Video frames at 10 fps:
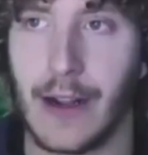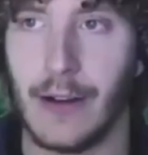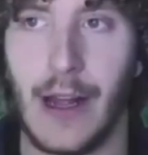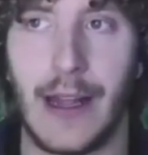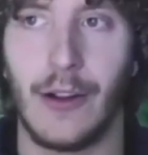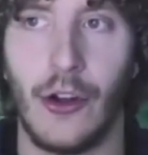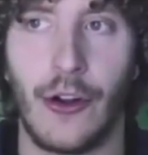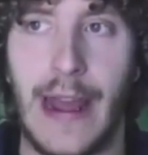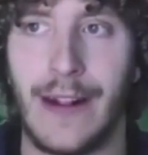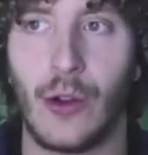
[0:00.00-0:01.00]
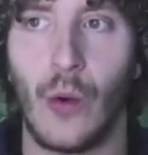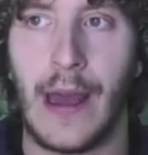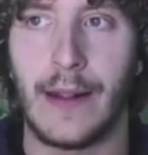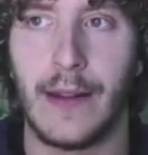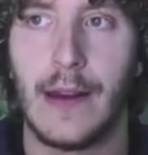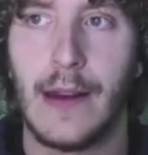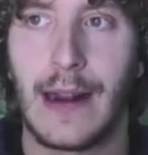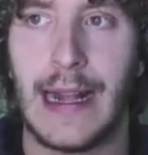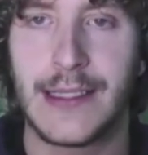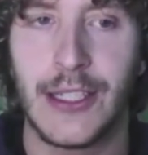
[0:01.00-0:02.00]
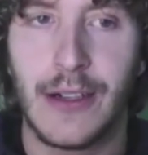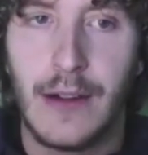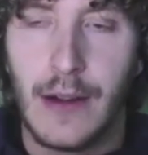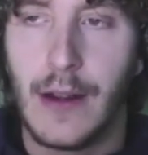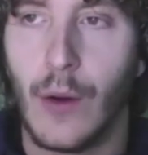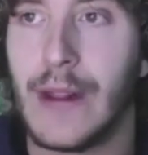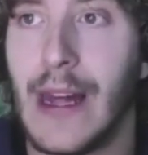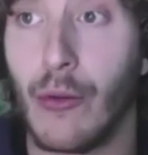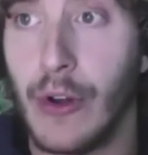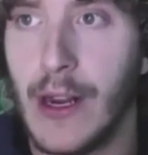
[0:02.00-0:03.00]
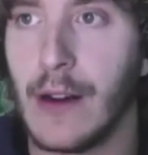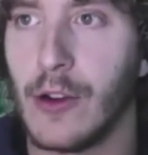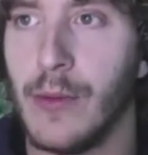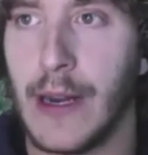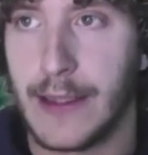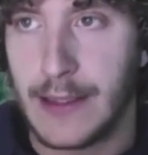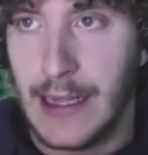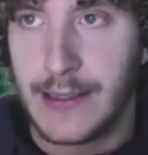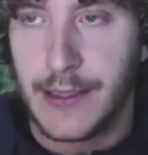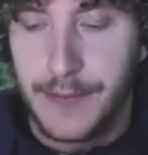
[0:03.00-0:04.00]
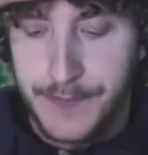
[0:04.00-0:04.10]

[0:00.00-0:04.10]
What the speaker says: like your end-to-end cluster with a real Kubernetes cluster.